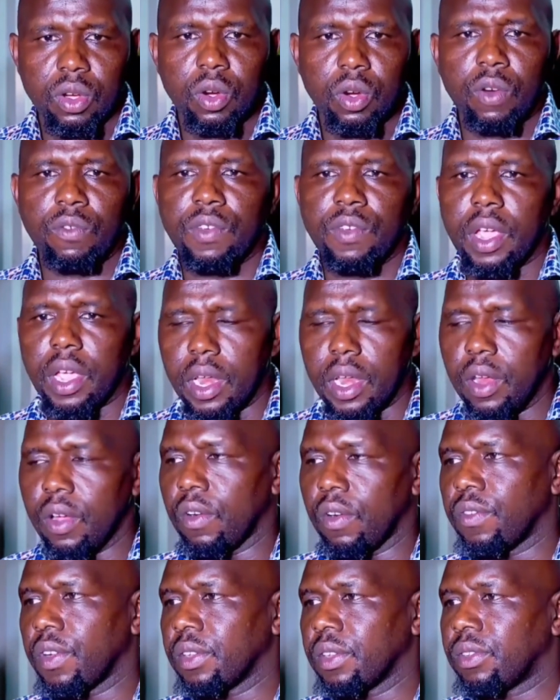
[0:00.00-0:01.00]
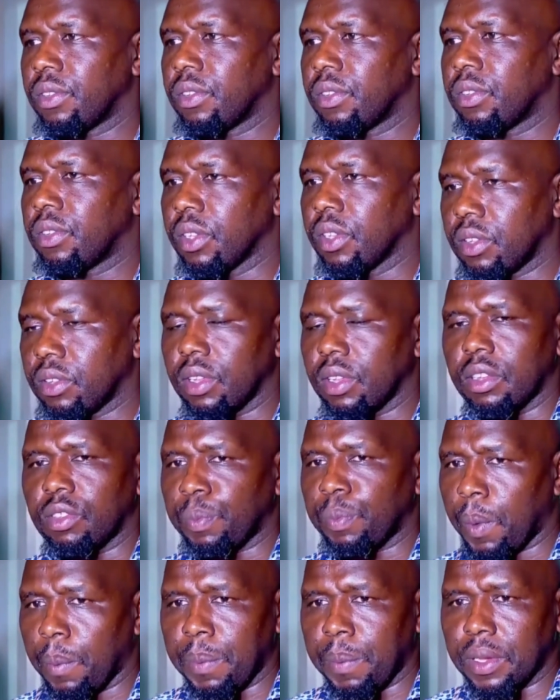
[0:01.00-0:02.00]
of any of the citizens'
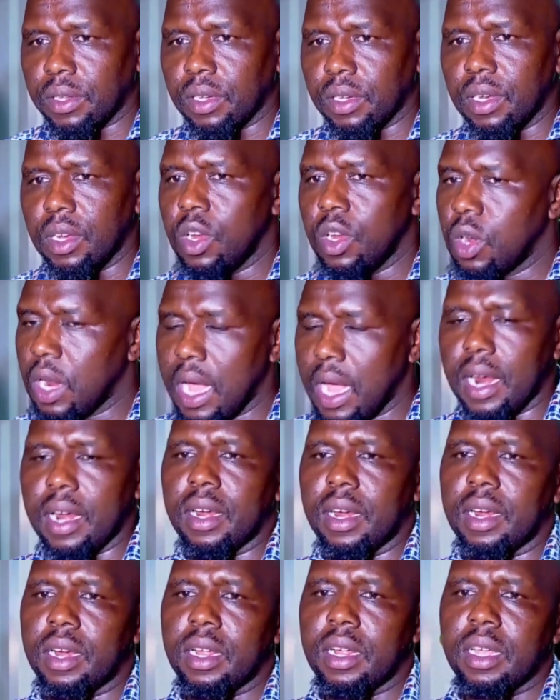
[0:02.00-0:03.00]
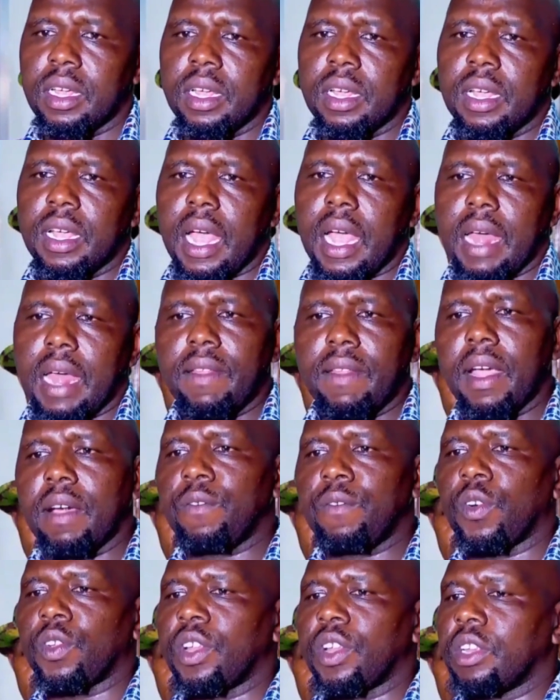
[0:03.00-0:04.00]
property, none. And
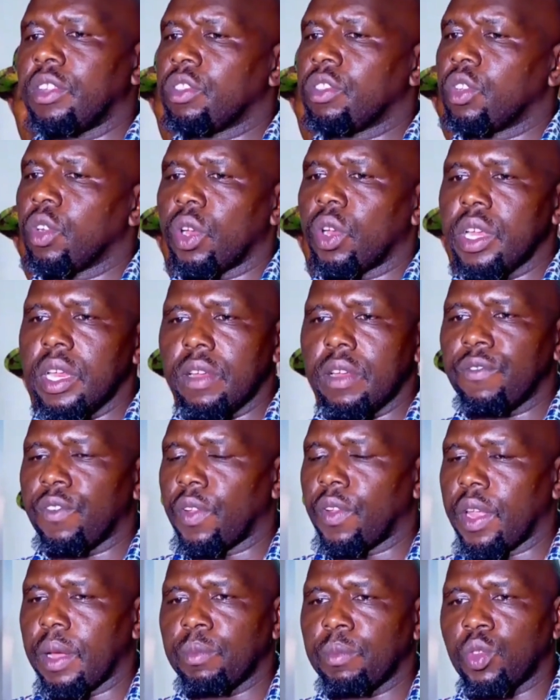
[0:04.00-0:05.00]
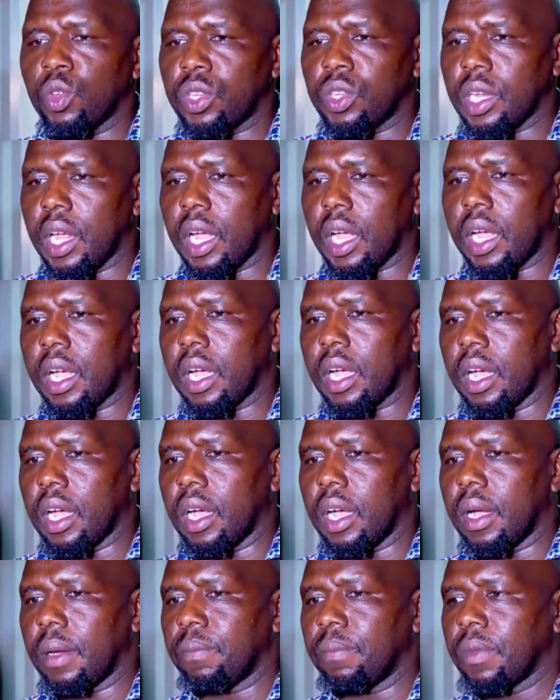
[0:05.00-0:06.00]
therefore there is no need for them to take
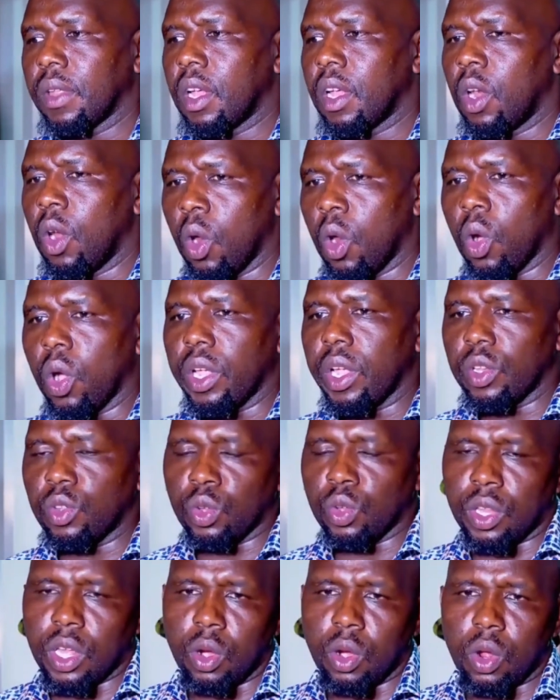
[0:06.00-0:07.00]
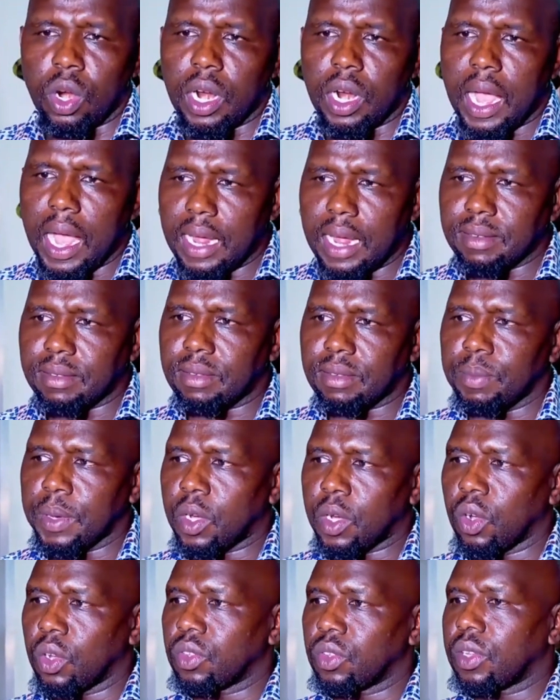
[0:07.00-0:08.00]
law into their own hands,
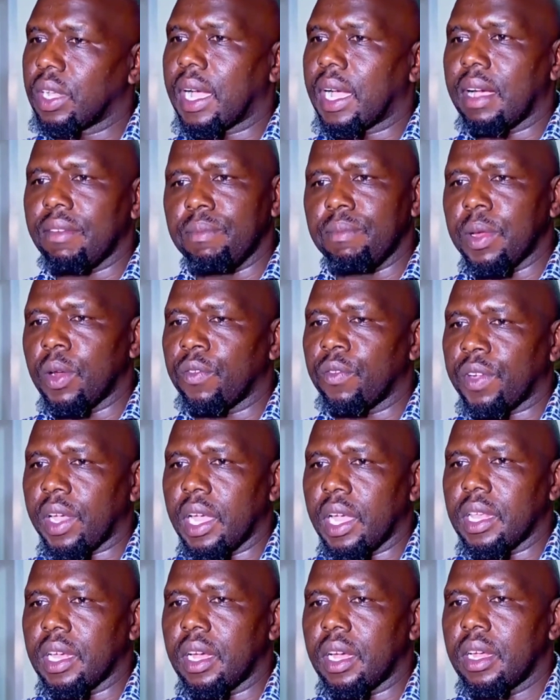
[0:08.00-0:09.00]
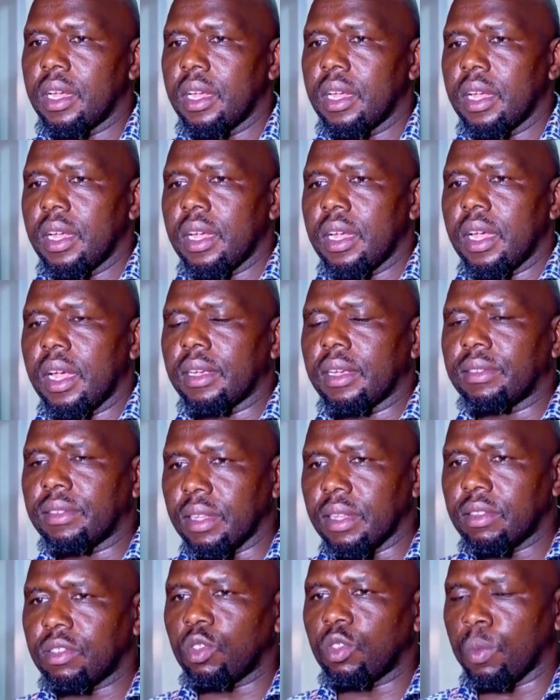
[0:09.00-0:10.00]
because the government of Kenya
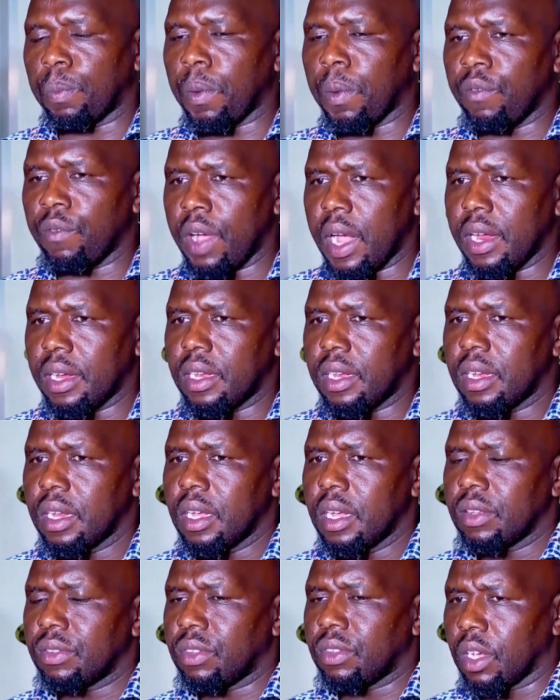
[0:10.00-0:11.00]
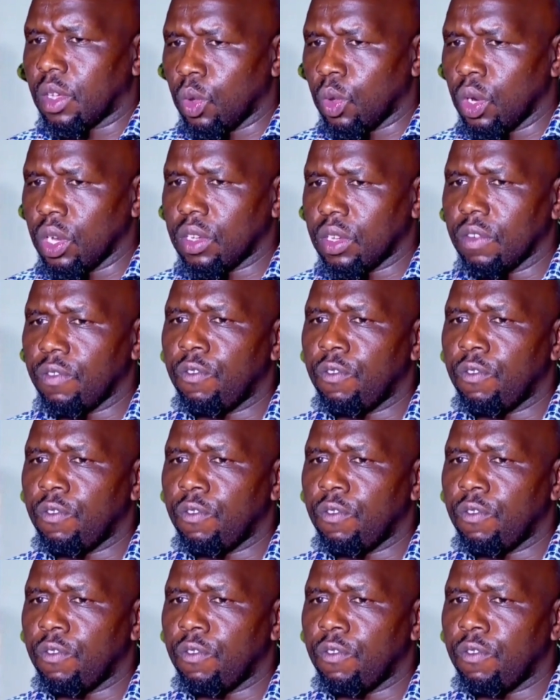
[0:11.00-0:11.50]
exists to provide security